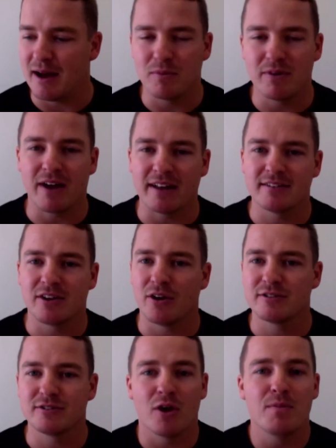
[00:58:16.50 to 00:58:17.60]
We've had
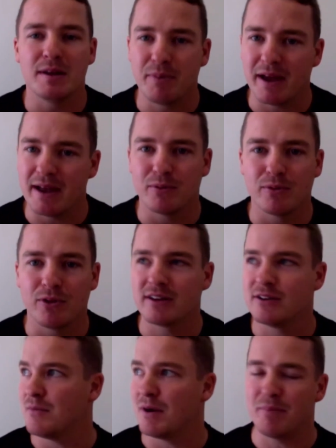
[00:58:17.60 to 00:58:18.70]
so many people, like,
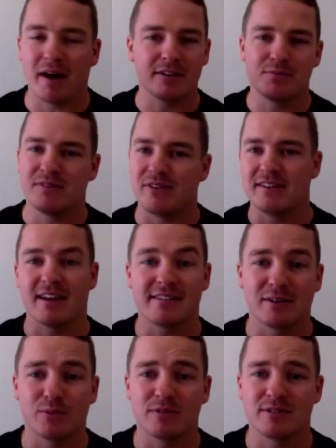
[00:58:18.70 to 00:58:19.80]
my partner's been
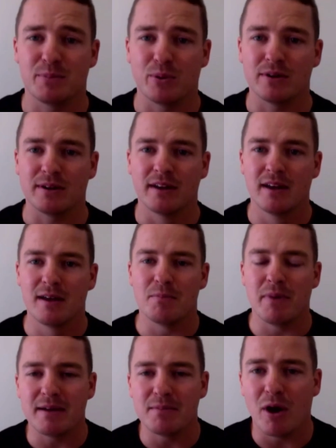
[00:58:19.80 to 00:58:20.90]
fantastic with supporting
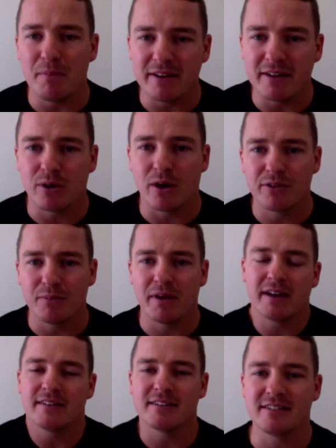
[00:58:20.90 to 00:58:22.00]
me and my mental health and
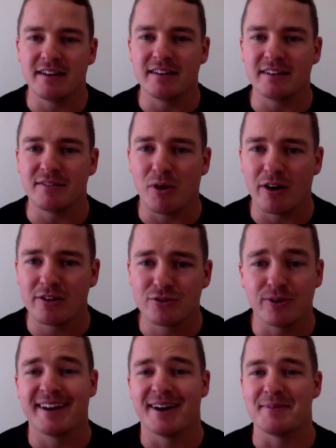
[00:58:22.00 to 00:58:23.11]
being understanding of my
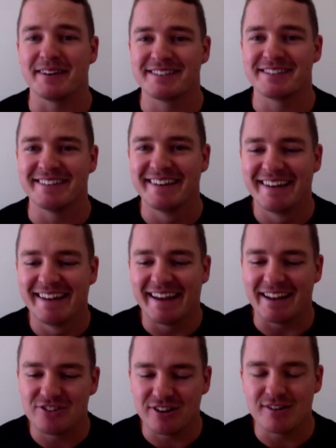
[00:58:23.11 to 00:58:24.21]
shortcomings, and
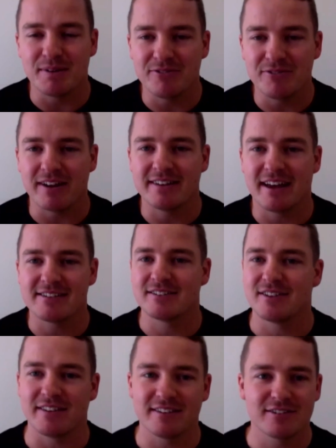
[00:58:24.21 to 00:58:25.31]
she's been fantastic.
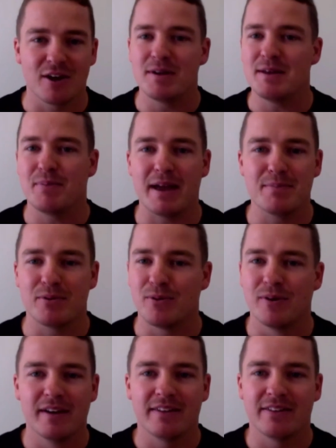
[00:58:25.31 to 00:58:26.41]
So there's so many
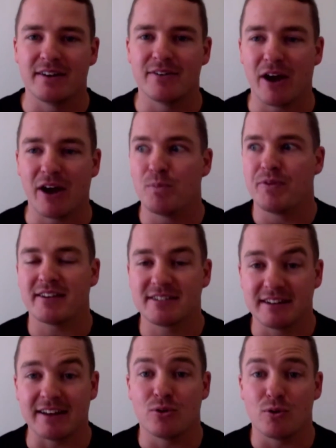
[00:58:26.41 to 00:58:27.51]
people that have helped us
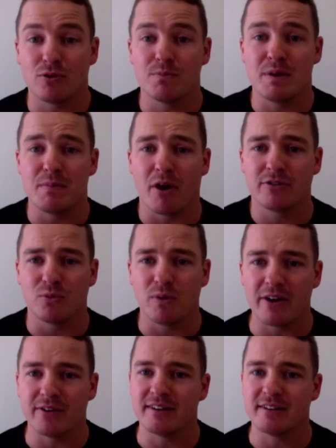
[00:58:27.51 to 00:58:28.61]
get Talk to Me, Bro to
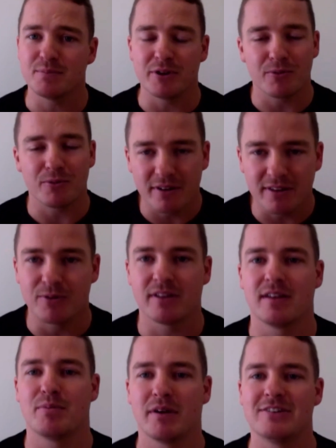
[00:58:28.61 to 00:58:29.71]
where it is. But I really,
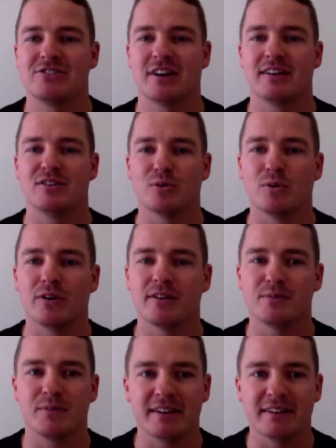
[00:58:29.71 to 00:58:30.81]
really appreciate your
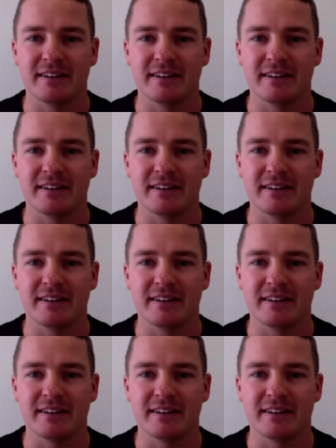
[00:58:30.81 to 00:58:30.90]
words, man.